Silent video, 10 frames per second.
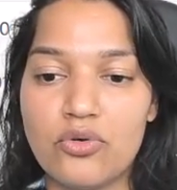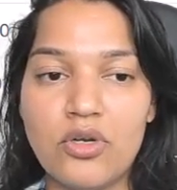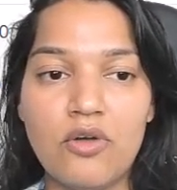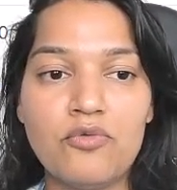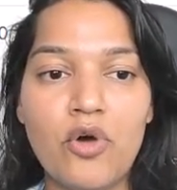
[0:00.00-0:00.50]

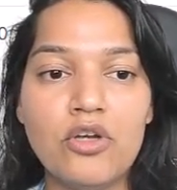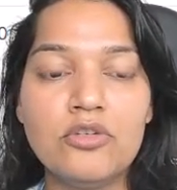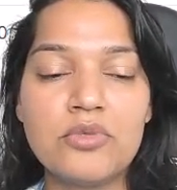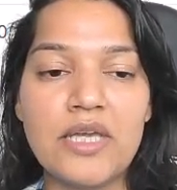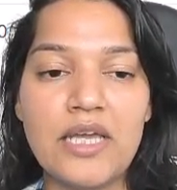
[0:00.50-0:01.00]
Now
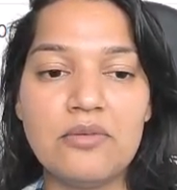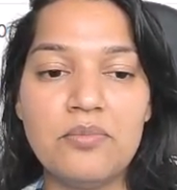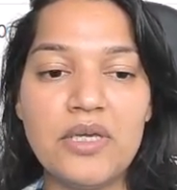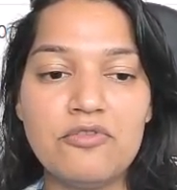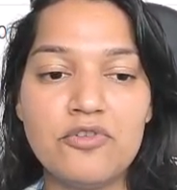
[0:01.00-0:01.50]
volume can
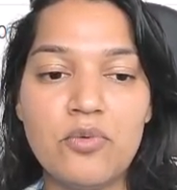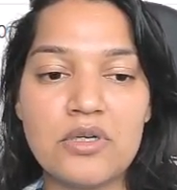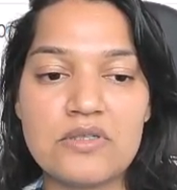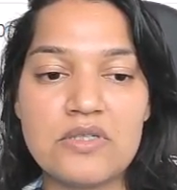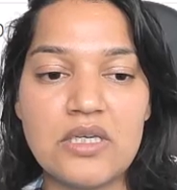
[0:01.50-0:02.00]
be, if you want to
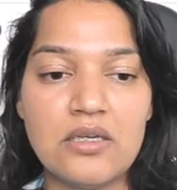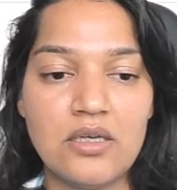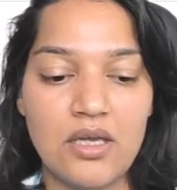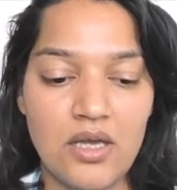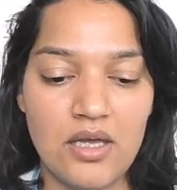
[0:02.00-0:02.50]

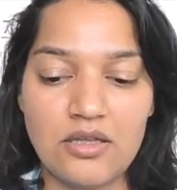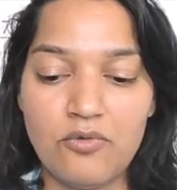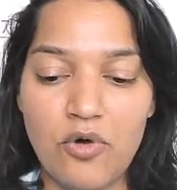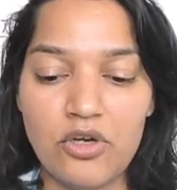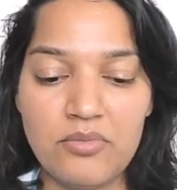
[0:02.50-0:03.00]
see the
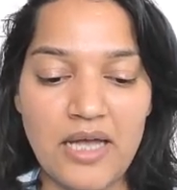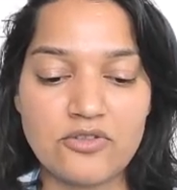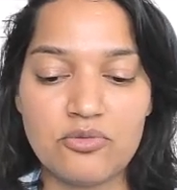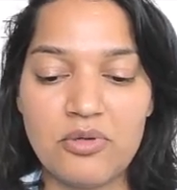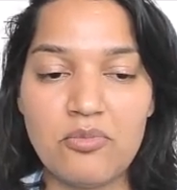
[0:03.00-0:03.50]
volume has
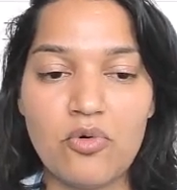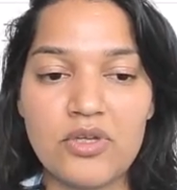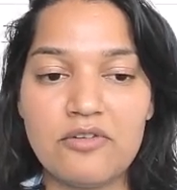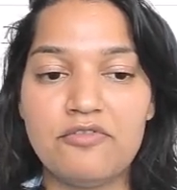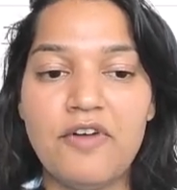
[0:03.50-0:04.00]
to be more
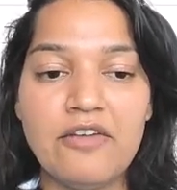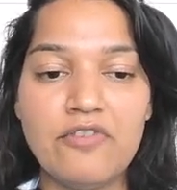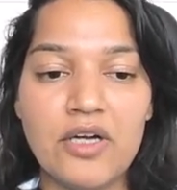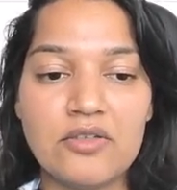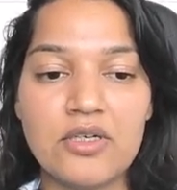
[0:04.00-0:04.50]
than
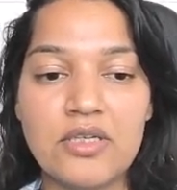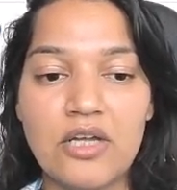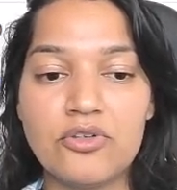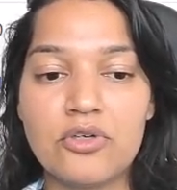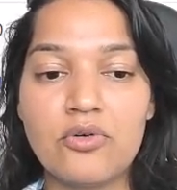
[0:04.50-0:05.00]
500. Now
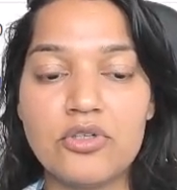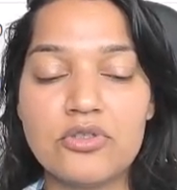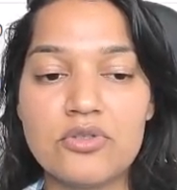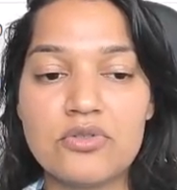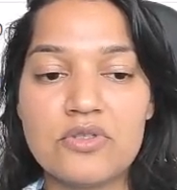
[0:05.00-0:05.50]
you're going
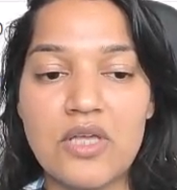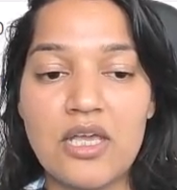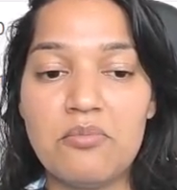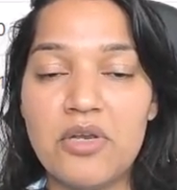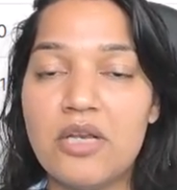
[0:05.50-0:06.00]
to say
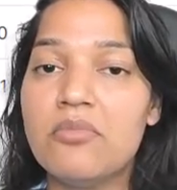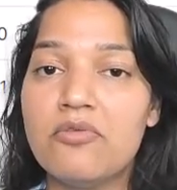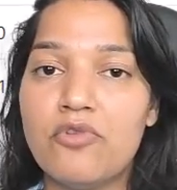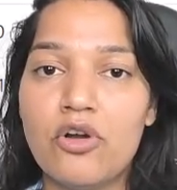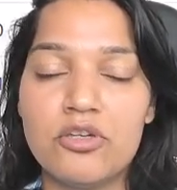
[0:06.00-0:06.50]
minimum
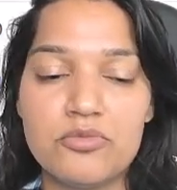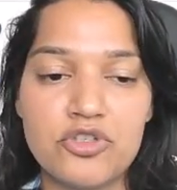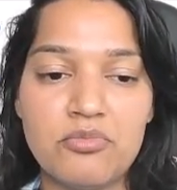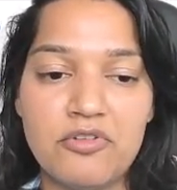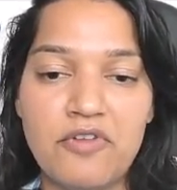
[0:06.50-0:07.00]
volume
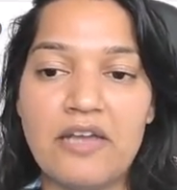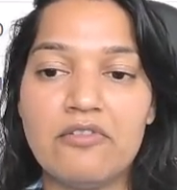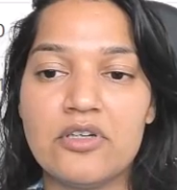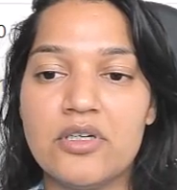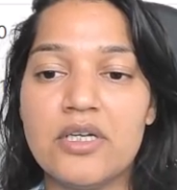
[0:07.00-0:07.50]
should be
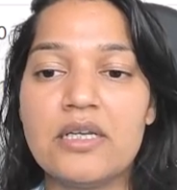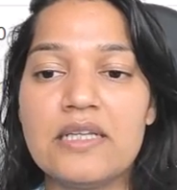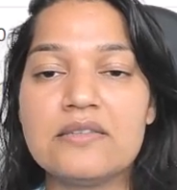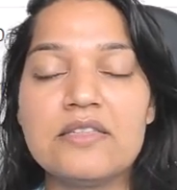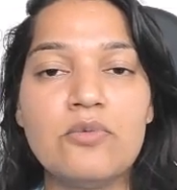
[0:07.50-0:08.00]
500, and
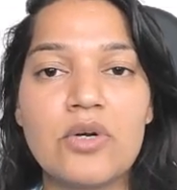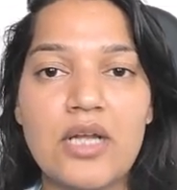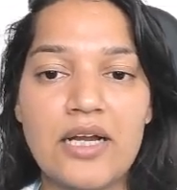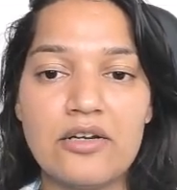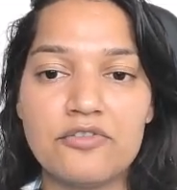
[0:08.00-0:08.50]
let's see what
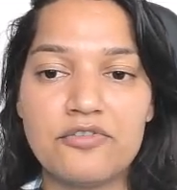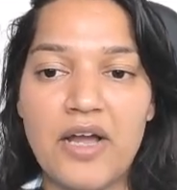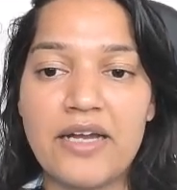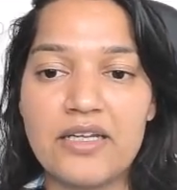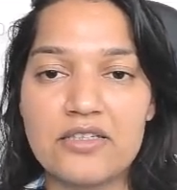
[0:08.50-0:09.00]
kind of
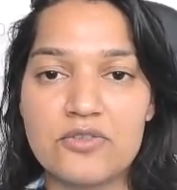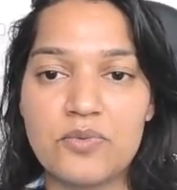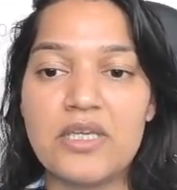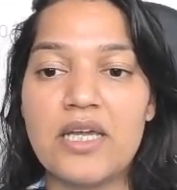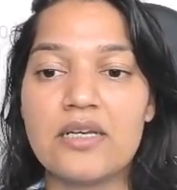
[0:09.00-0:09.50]
ideas we
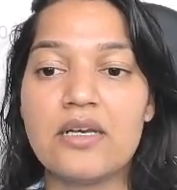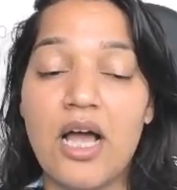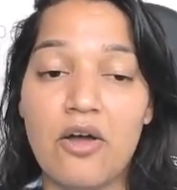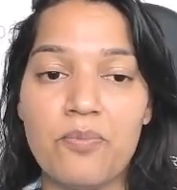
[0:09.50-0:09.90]
get now.